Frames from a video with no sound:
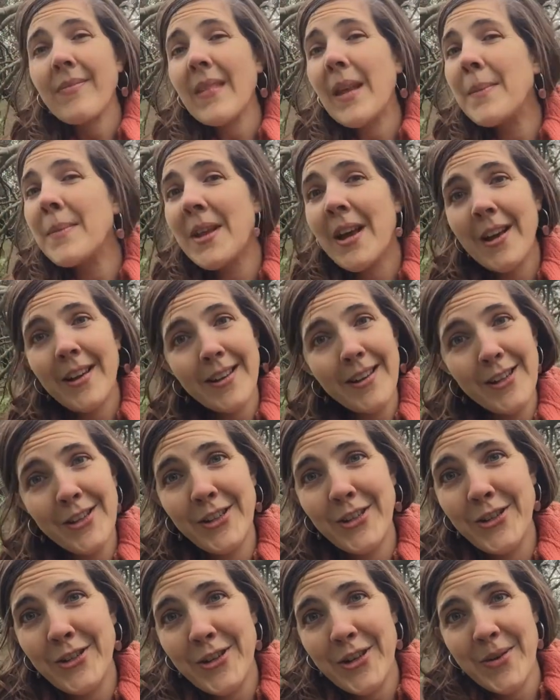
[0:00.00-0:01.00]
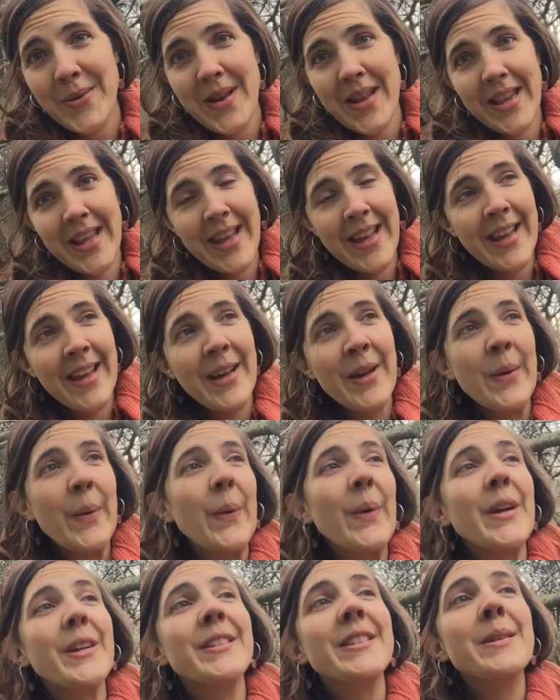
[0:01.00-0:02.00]
I'm not going to show you any
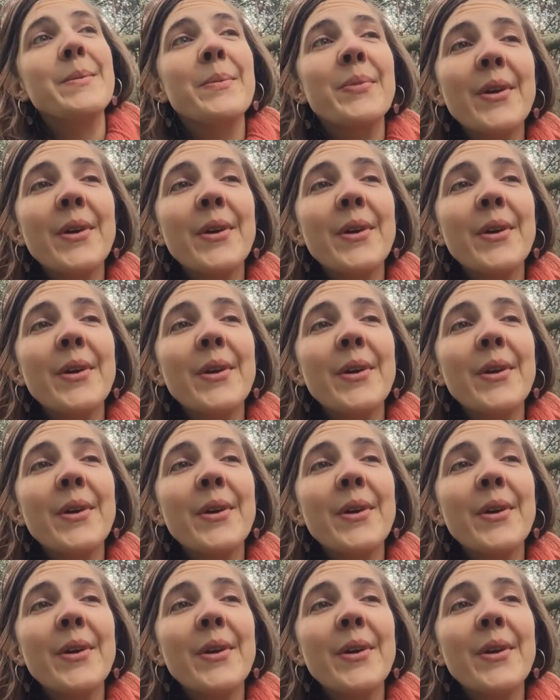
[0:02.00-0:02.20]
works in